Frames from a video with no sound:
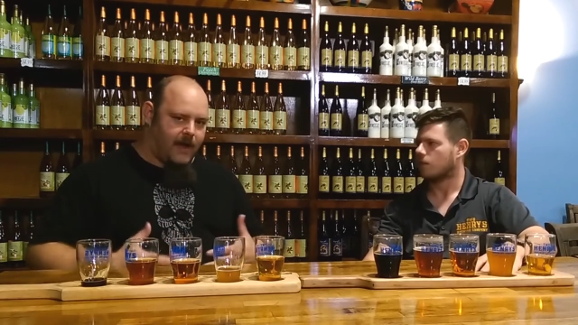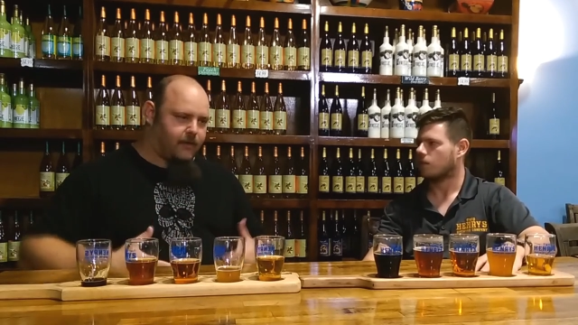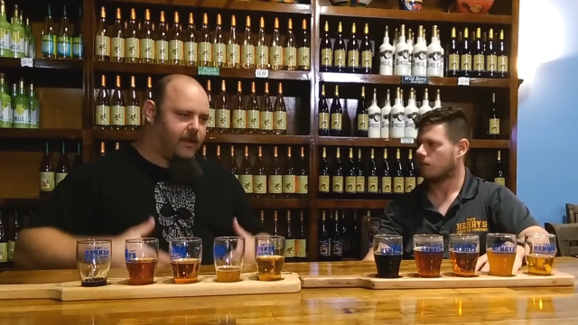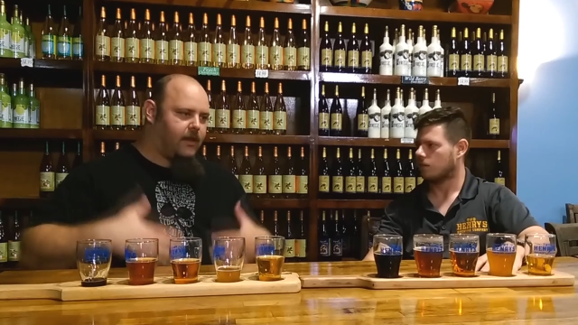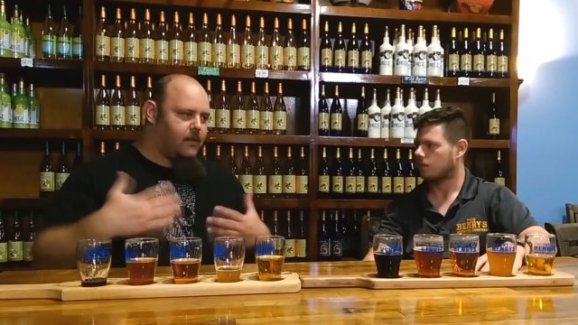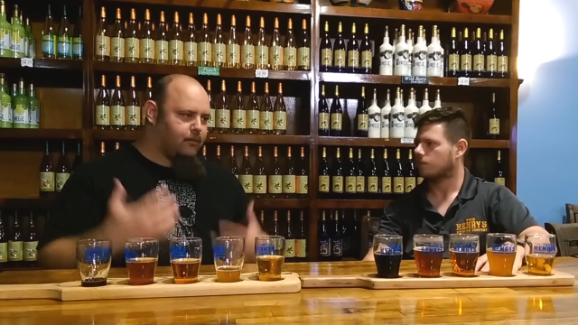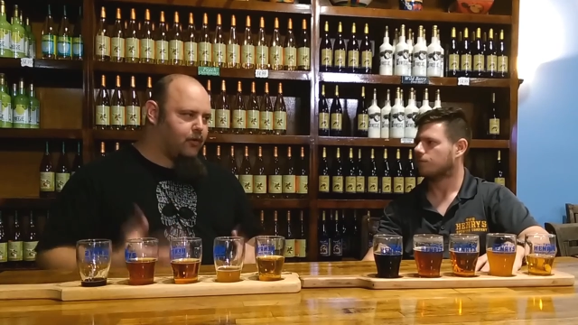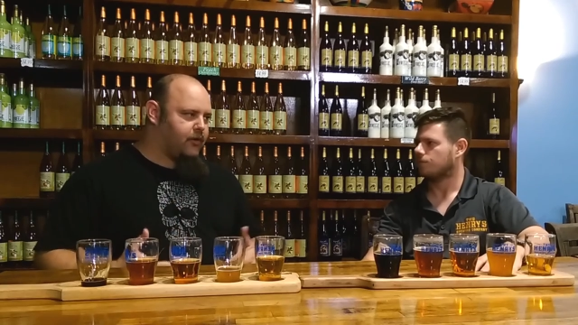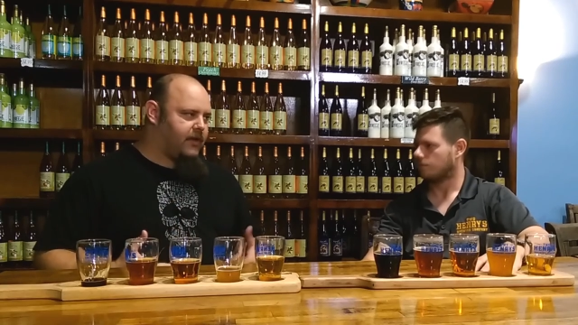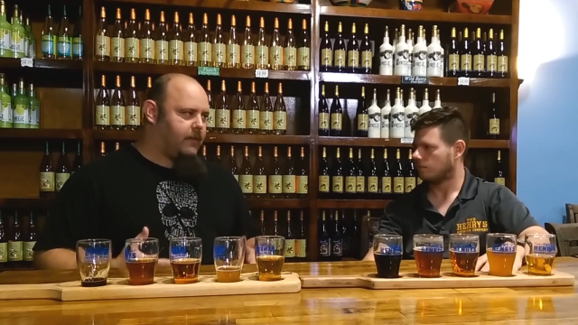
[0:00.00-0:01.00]
Speaker 1: winery,
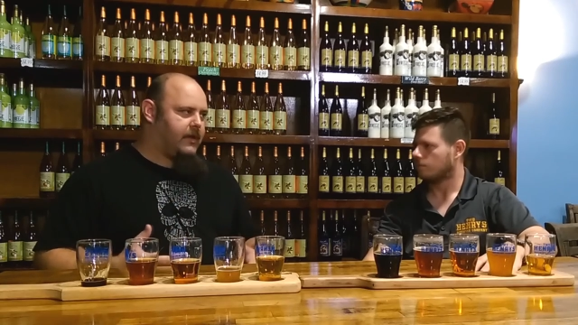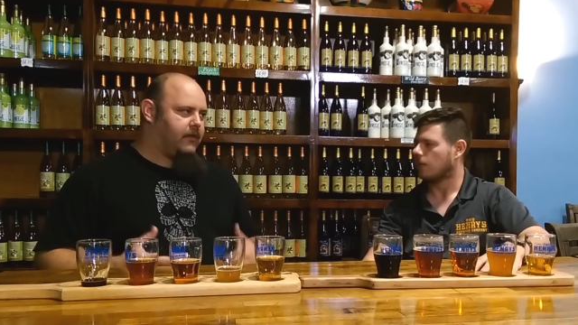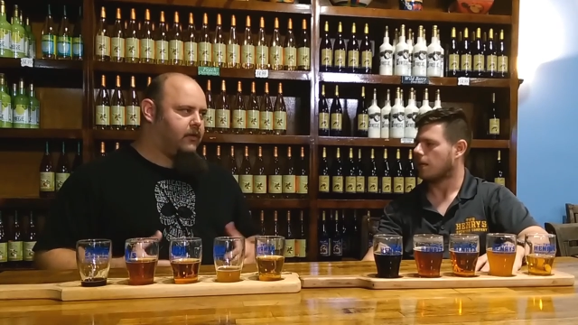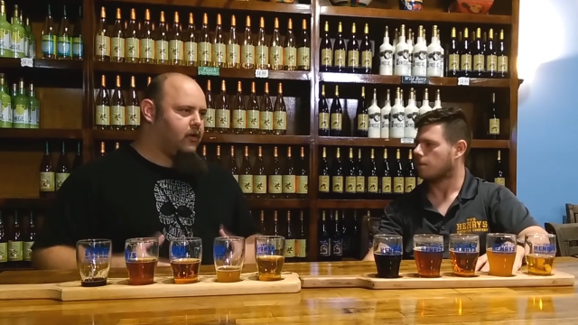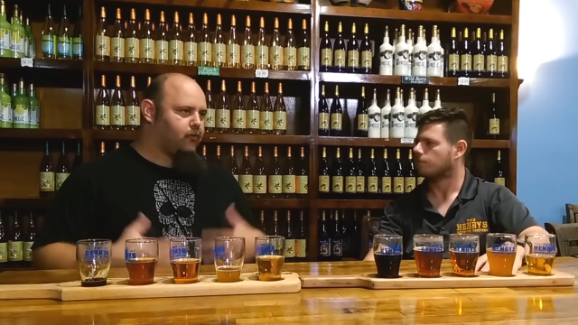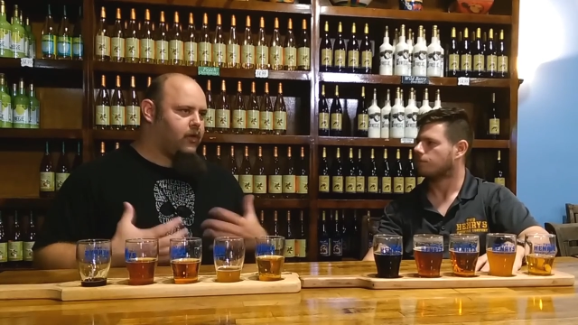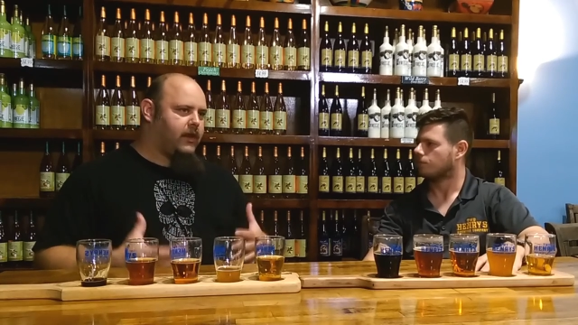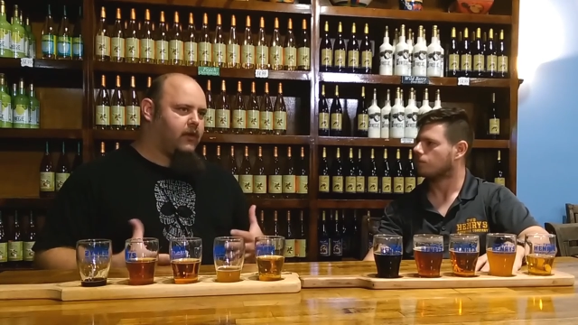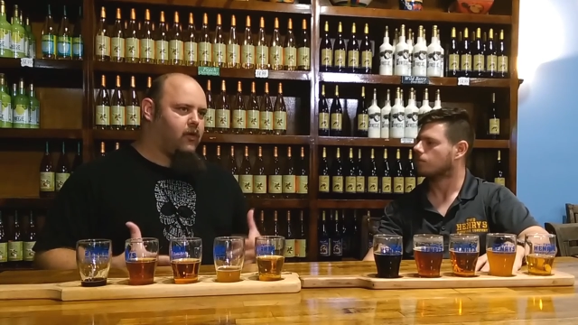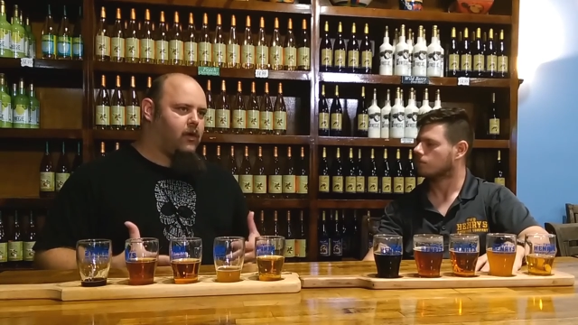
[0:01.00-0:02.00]
brewery. I mean, yeah.
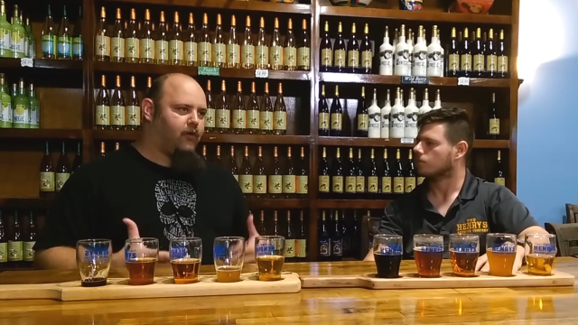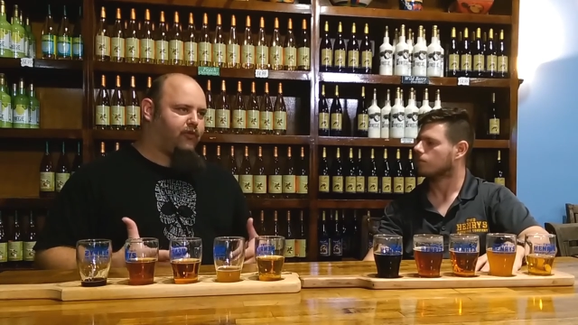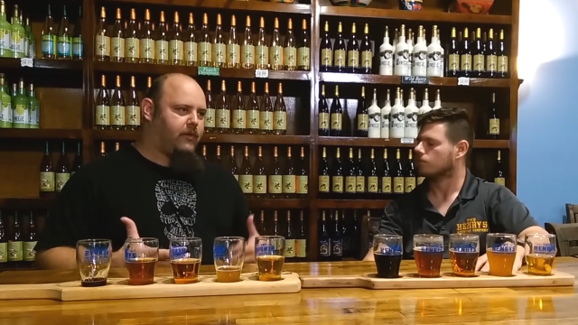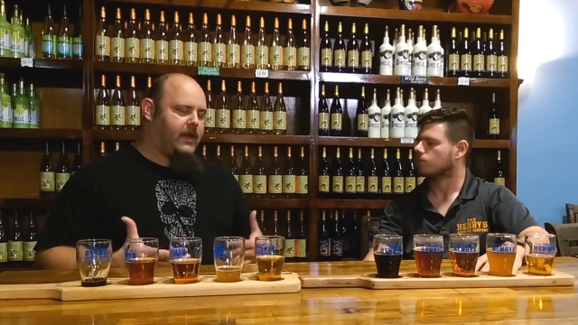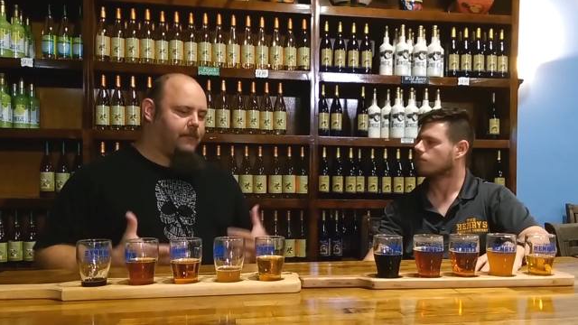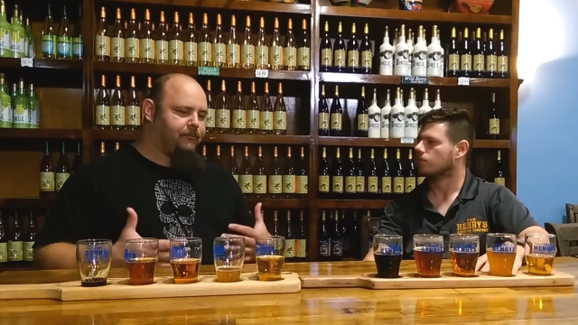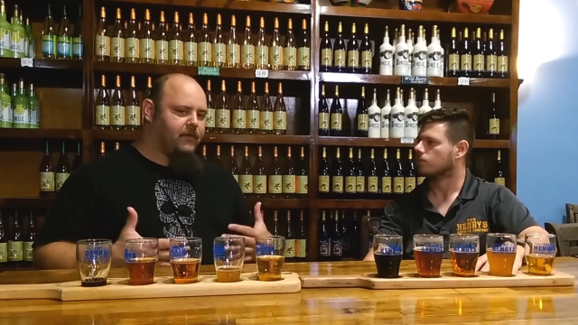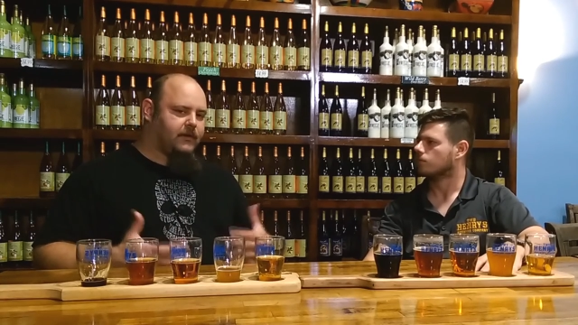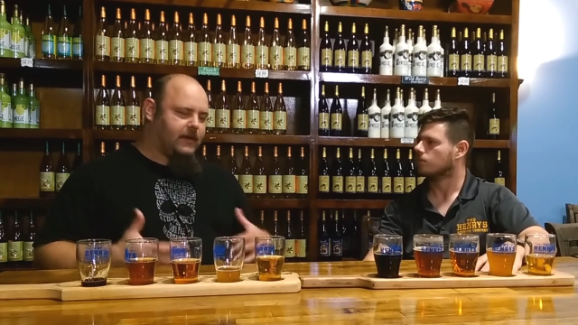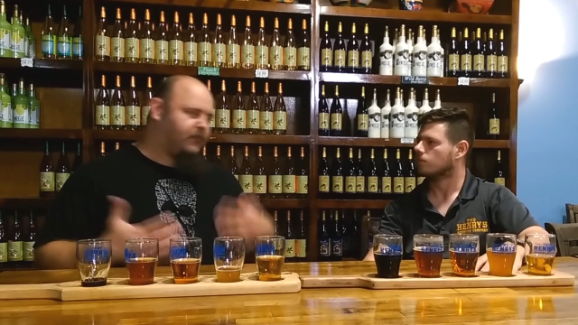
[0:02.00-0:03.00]
really cool. So I mean,
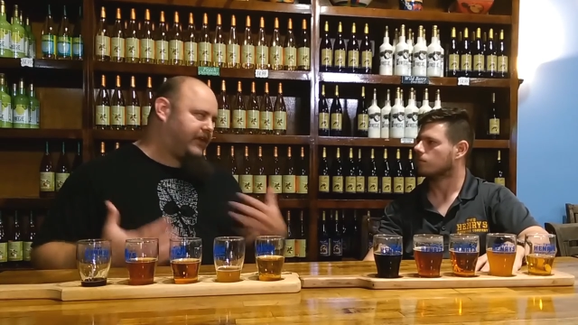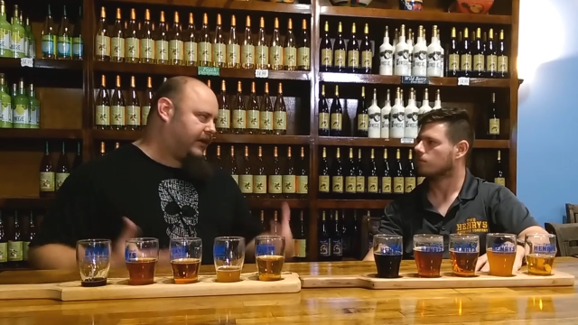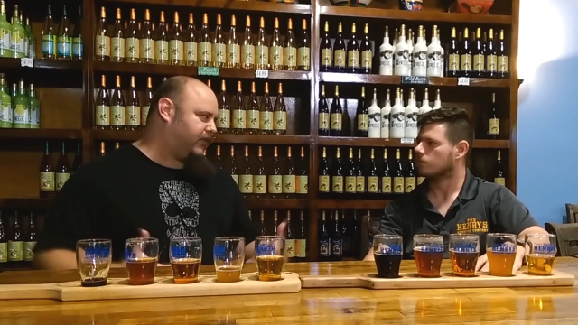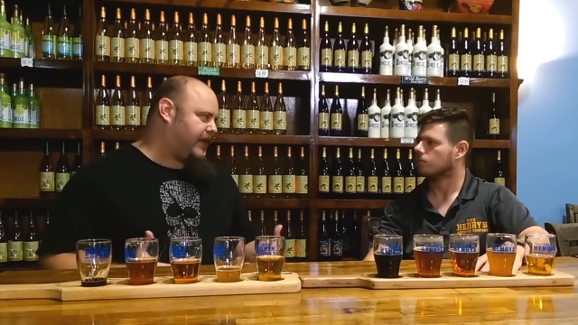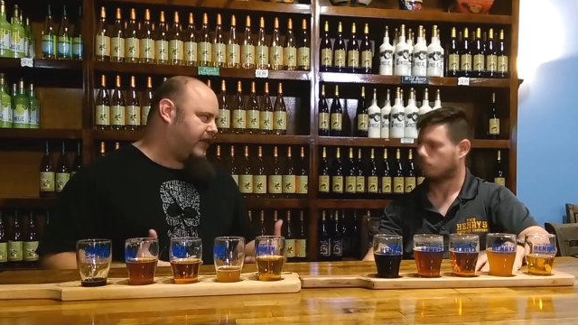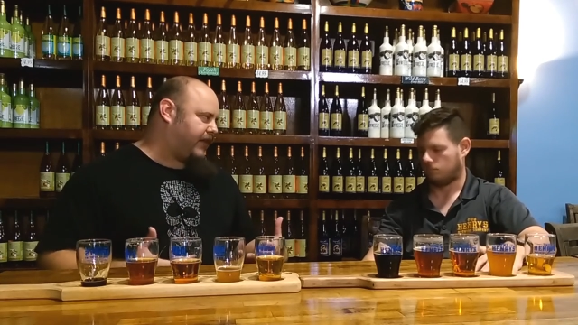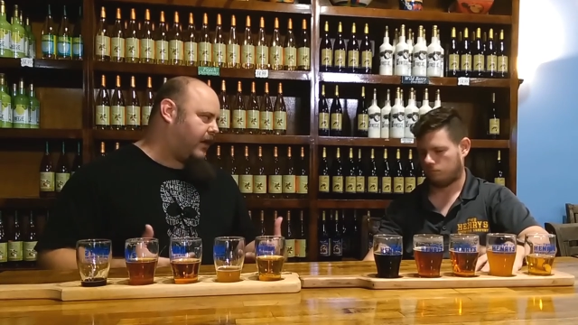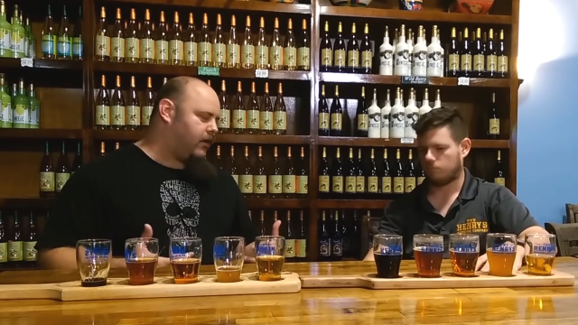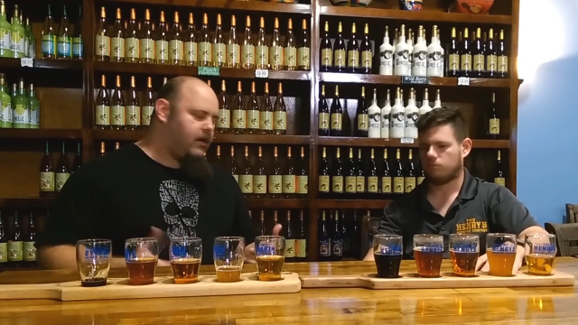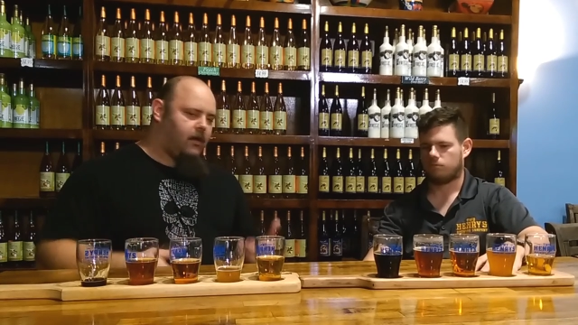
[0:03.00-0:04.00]
come check these guys
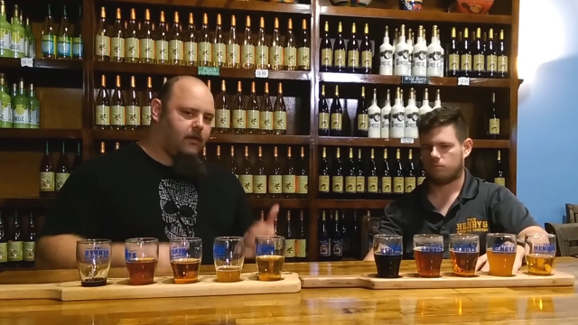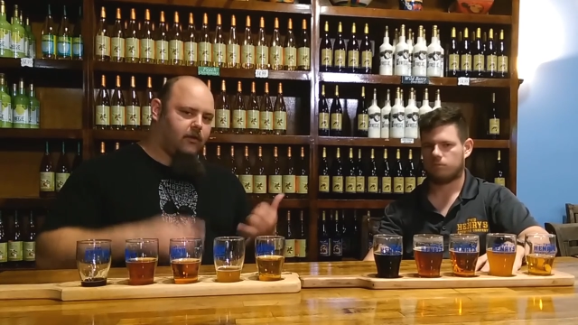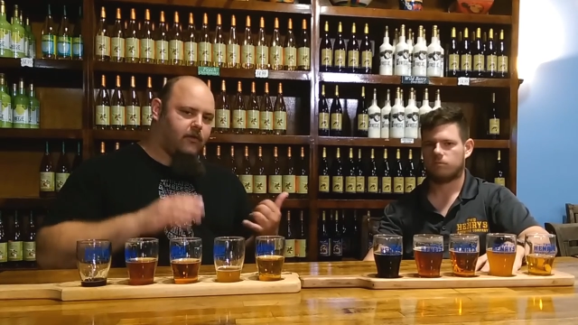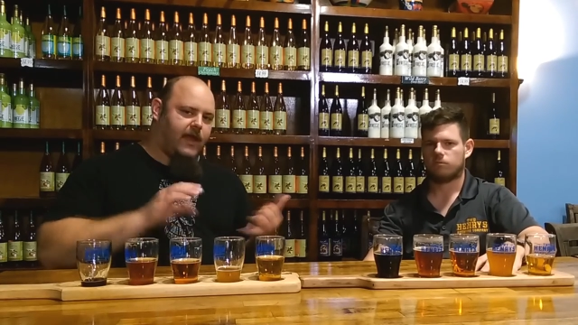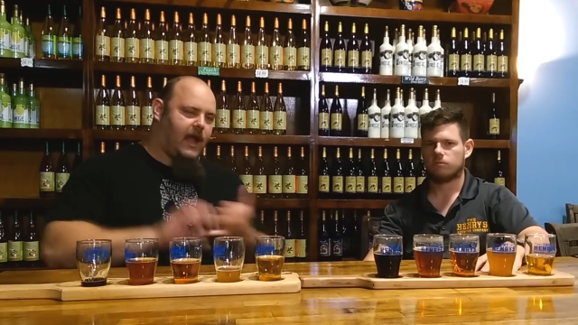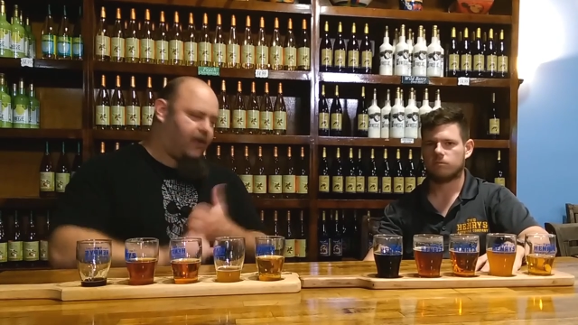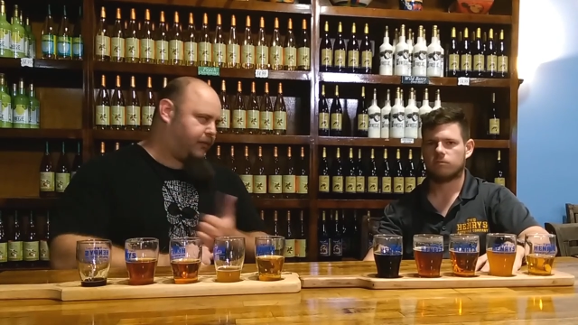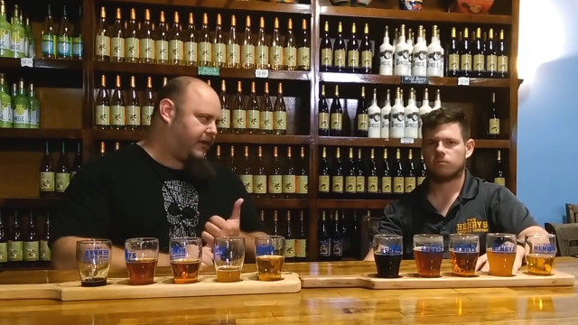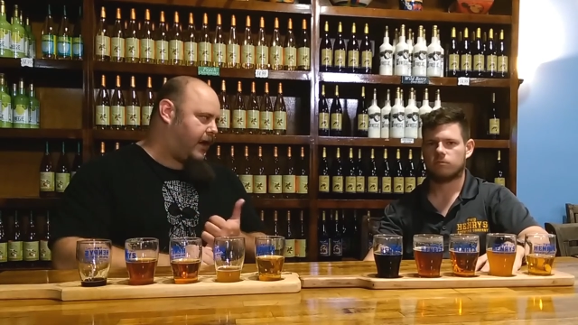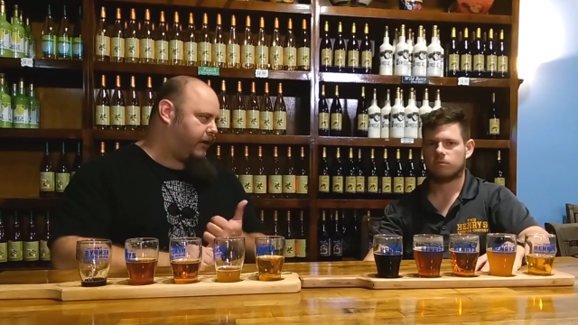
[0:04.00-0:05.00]
out. Great
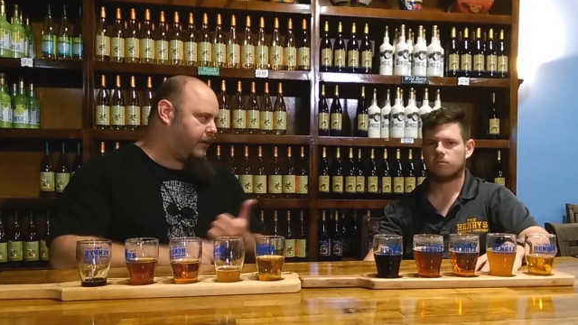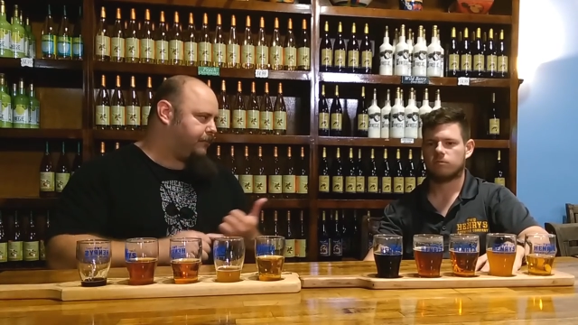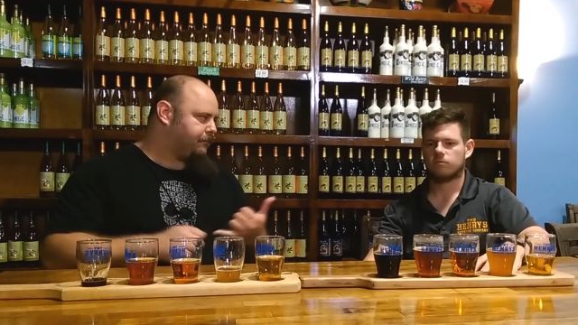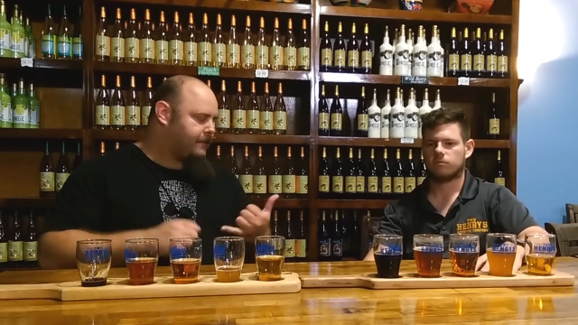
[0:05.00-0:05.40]
hospitality,